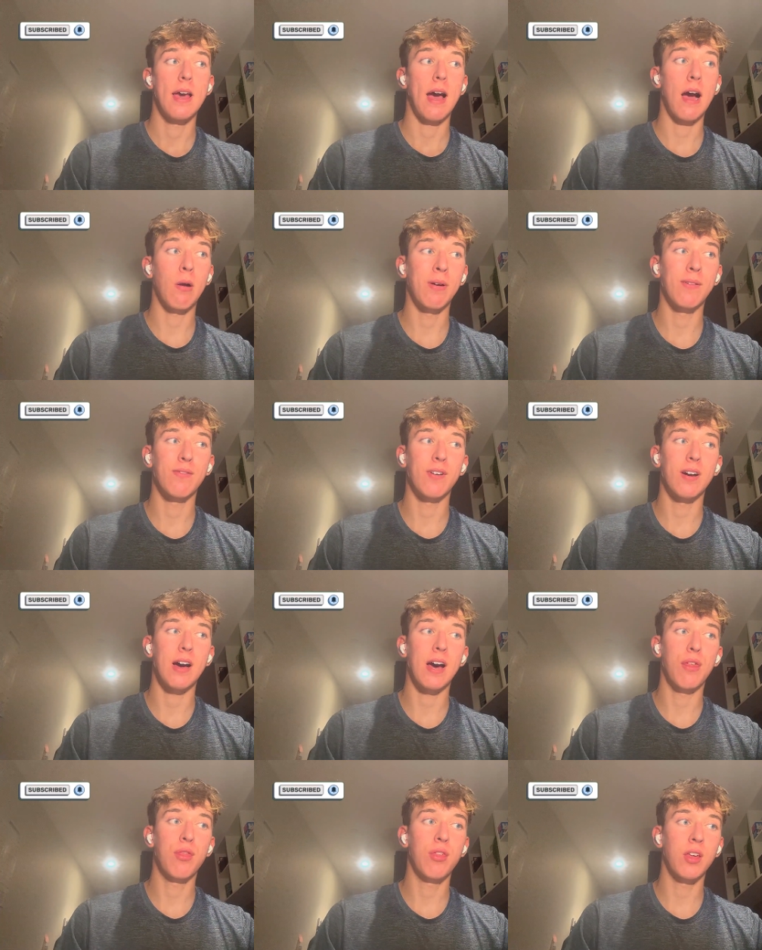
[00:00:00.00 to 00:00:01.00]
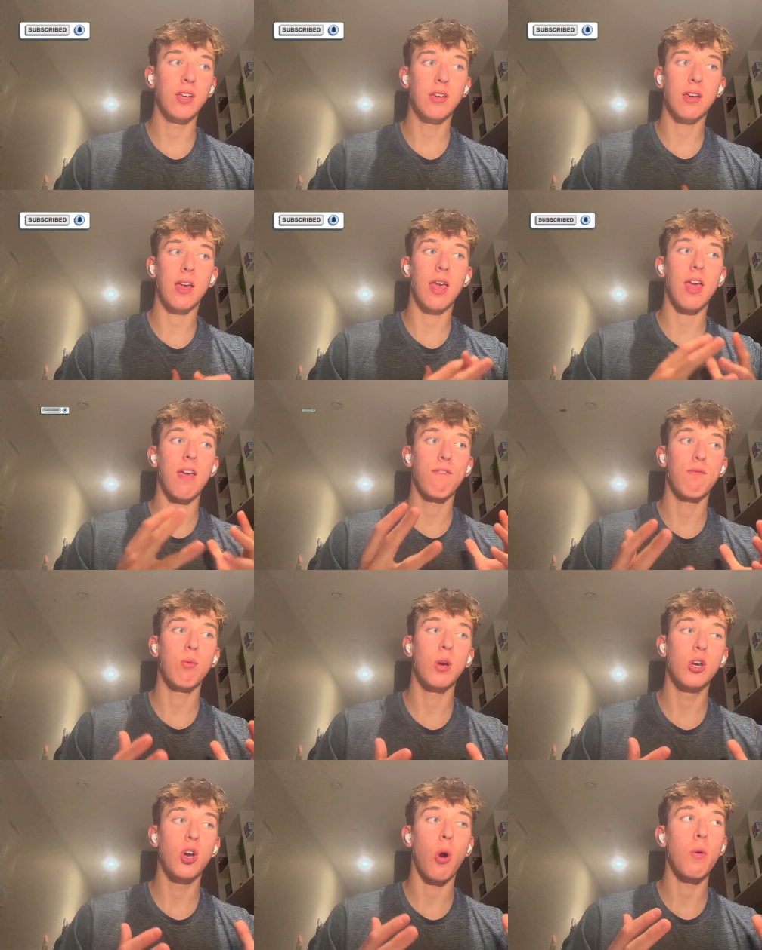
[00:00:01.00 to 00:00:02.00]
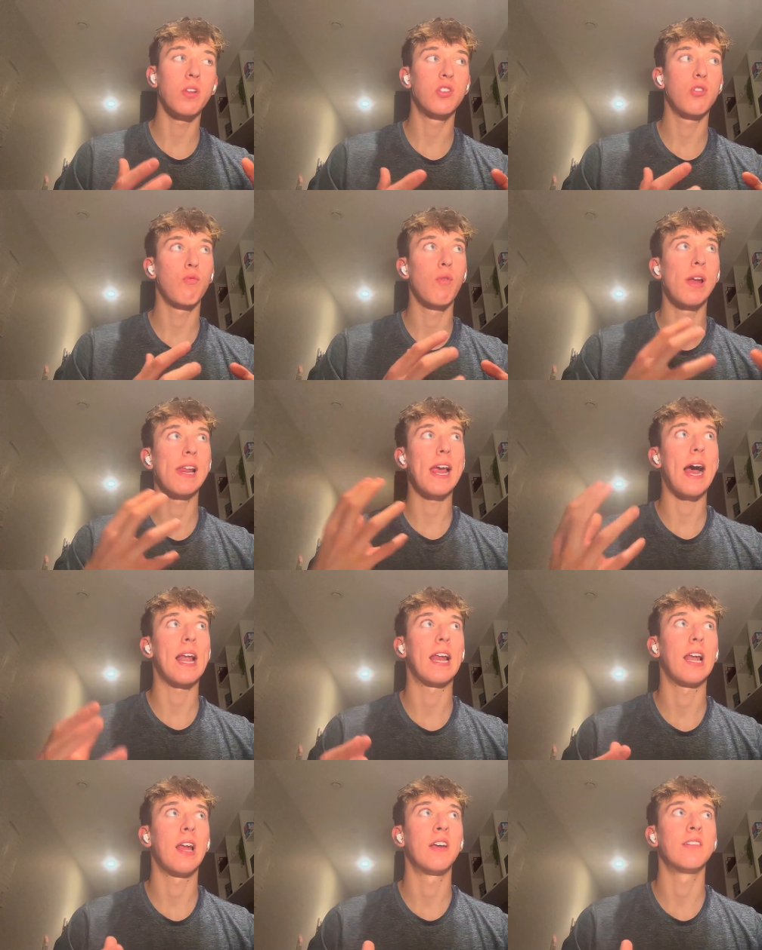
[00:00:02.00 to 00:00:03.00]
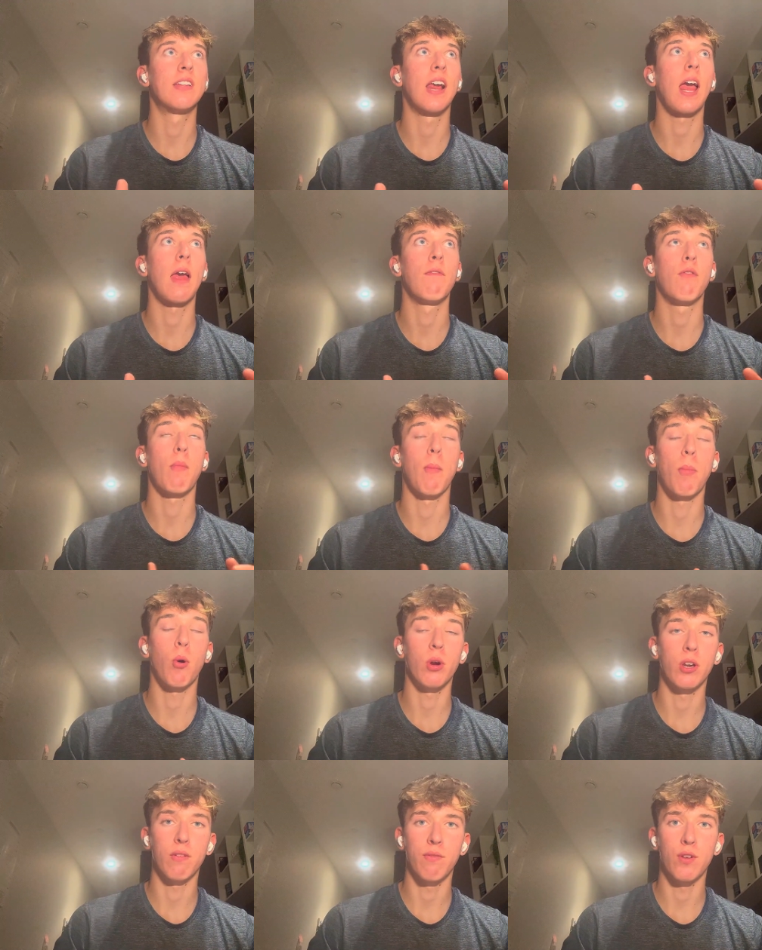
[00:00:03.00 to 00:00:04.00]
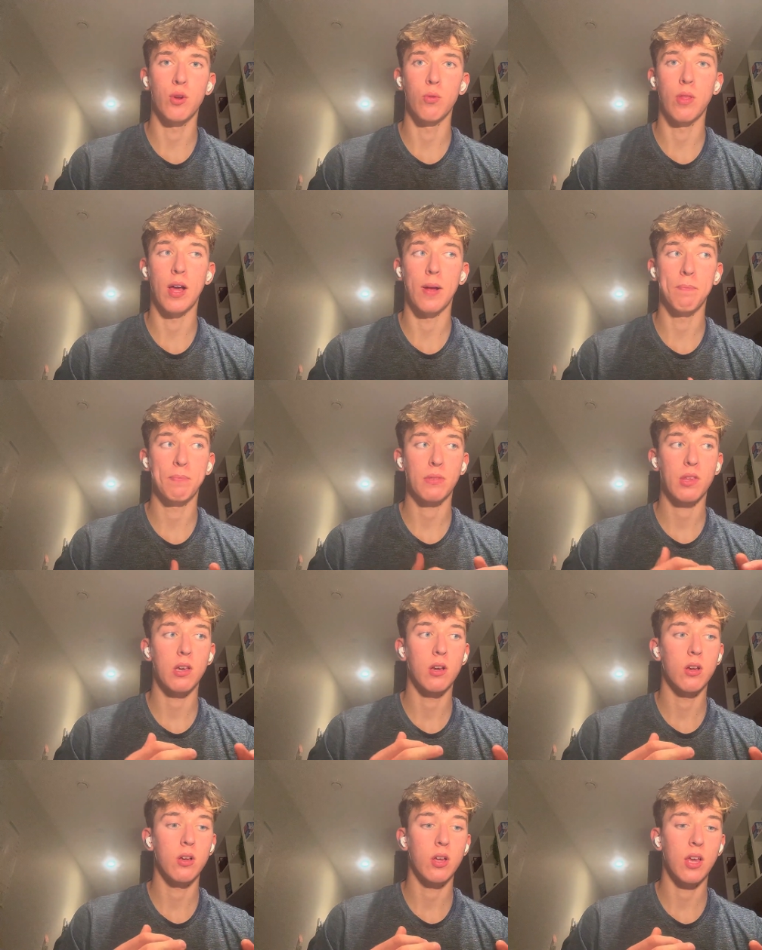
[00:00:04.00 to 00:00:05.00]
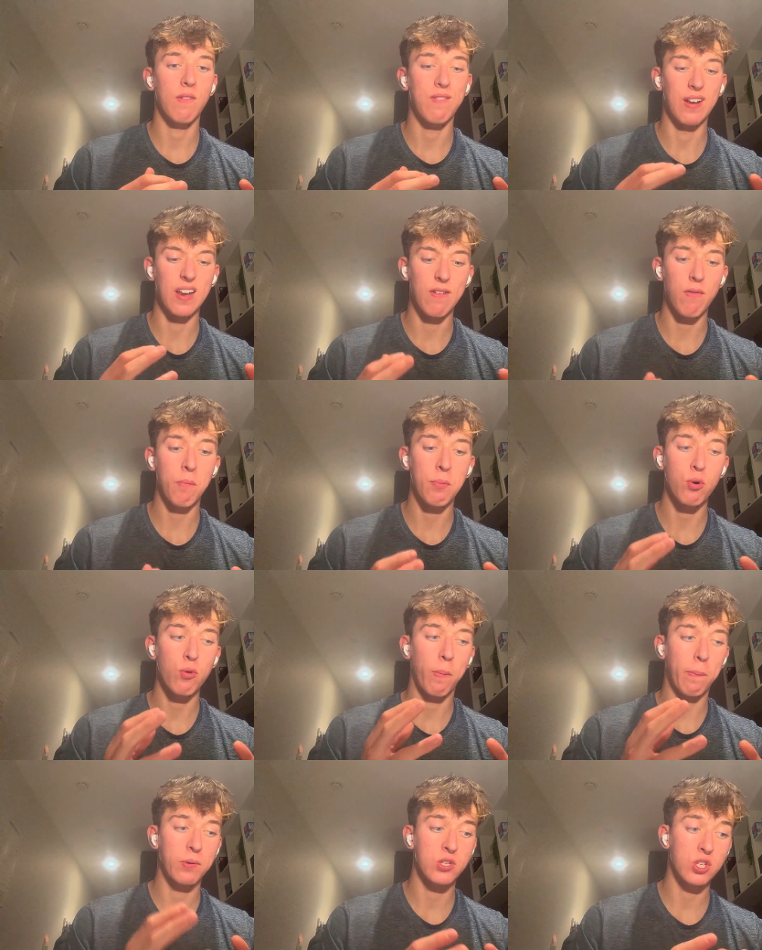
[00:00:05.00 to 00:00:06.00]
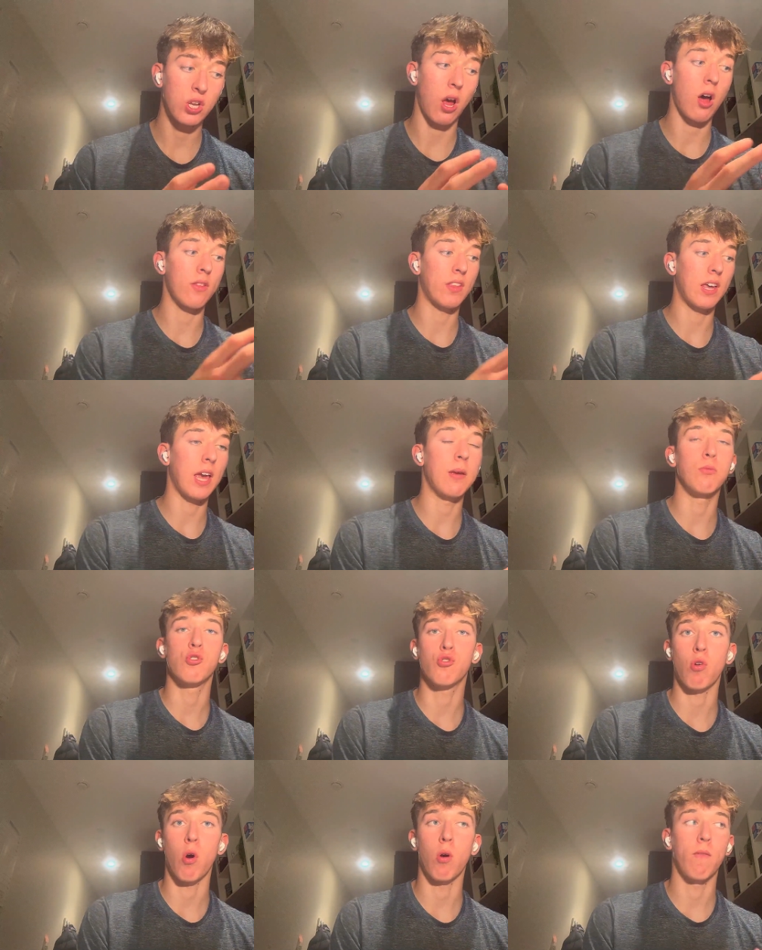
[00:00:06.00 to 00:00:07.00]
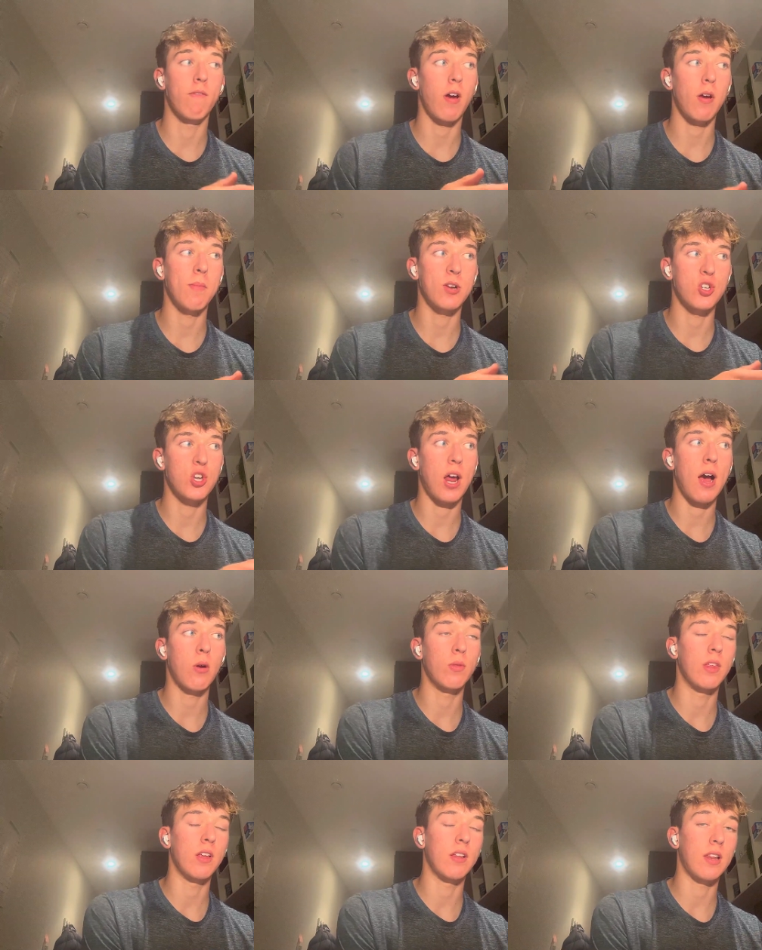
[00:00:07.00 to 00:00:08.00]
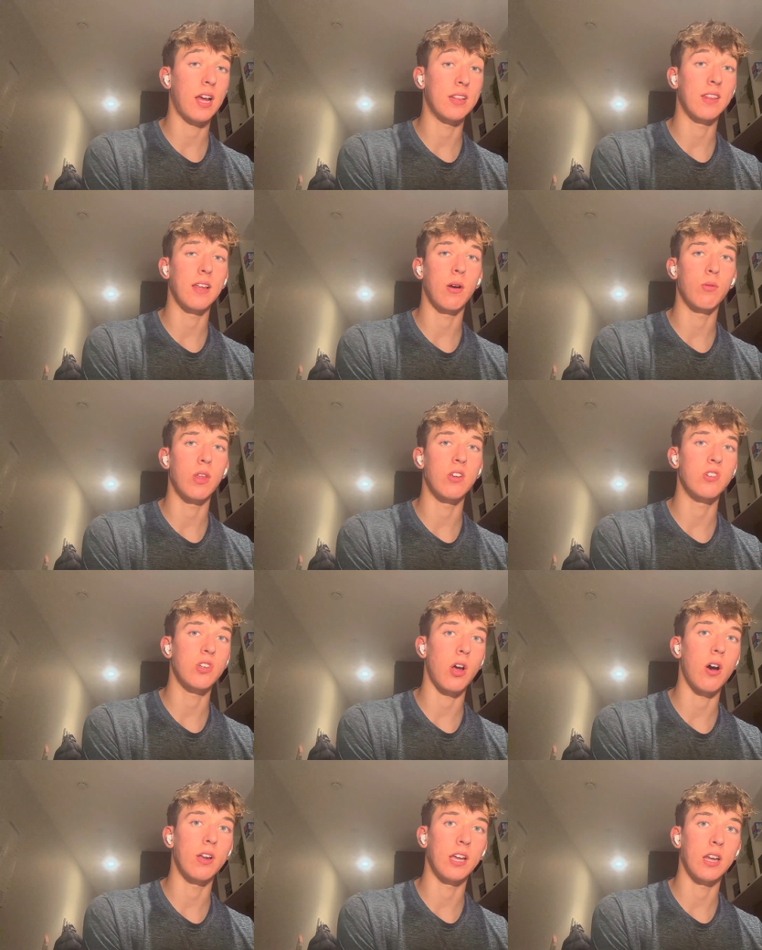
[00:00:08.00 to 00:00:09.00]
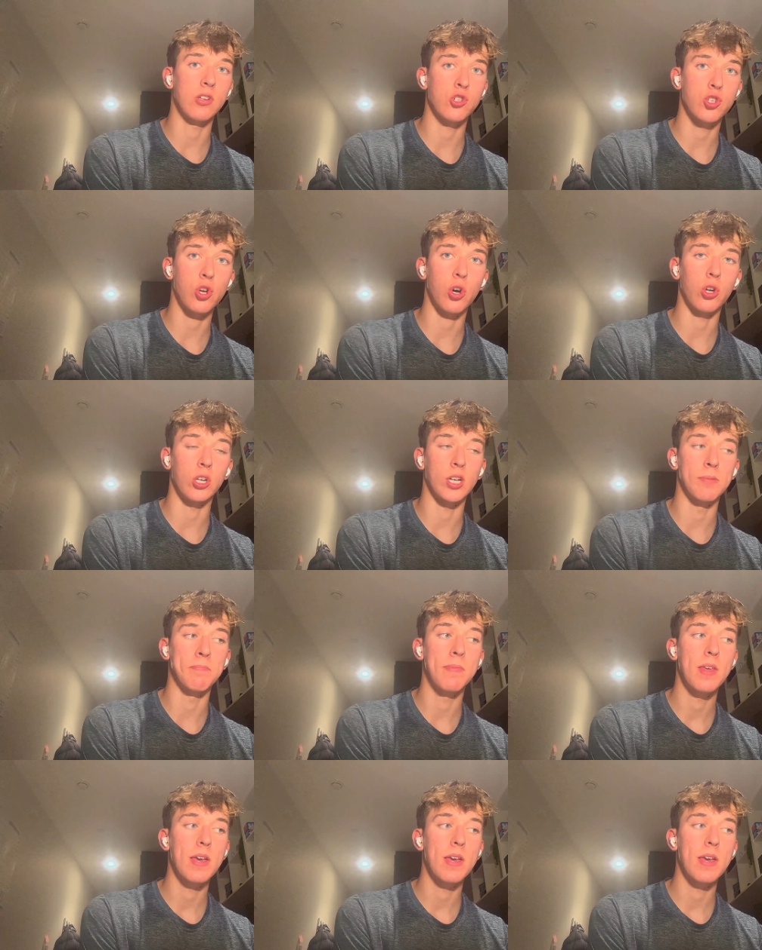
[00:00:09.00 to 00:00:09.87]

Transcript: However, I think if we're going to really analyse the game from a point of view that if Liverpool start the game strong, very much to how they like how they started against Tottenham,